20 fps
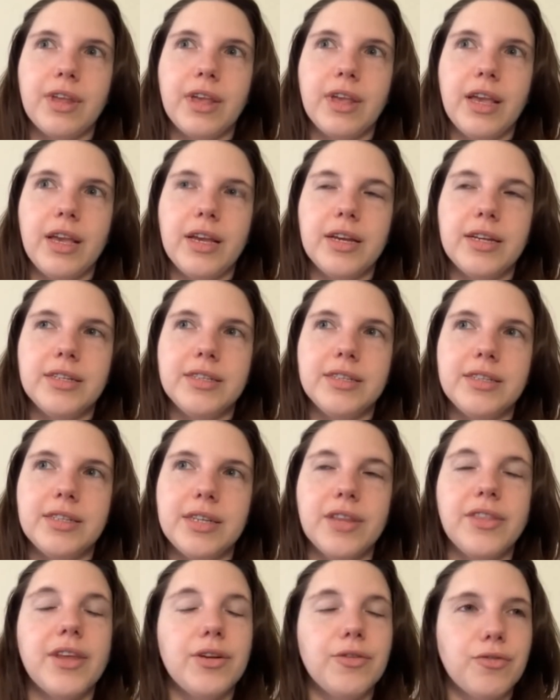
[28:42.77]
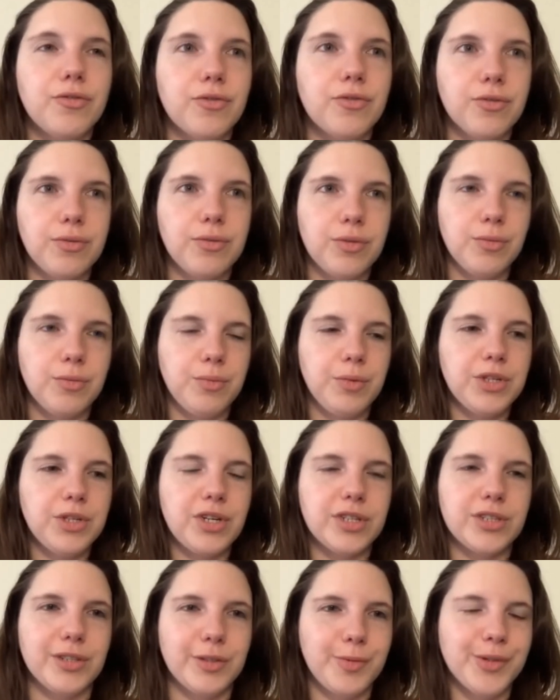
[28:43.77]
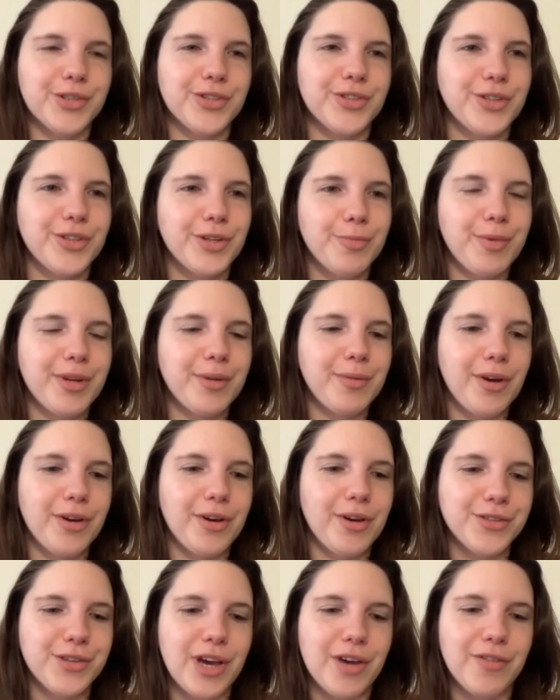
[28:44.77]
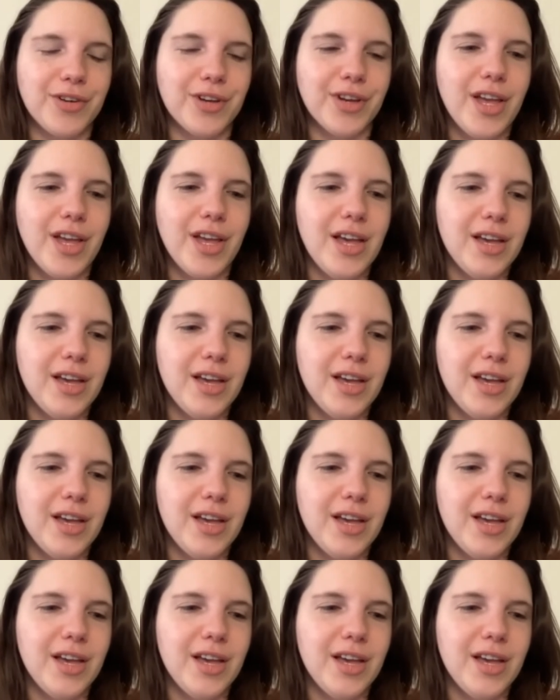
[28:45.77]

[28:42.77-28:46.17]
and and then we talked a little bit earlier, but also having